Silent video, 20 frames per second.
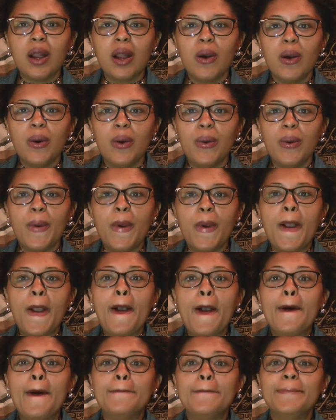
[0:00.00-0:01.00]
on.
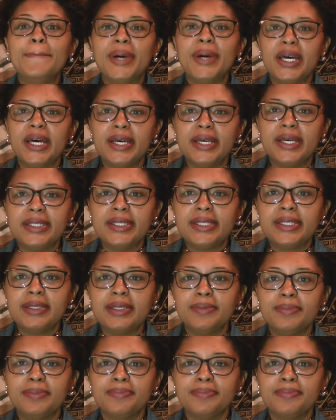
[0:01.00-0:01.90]
But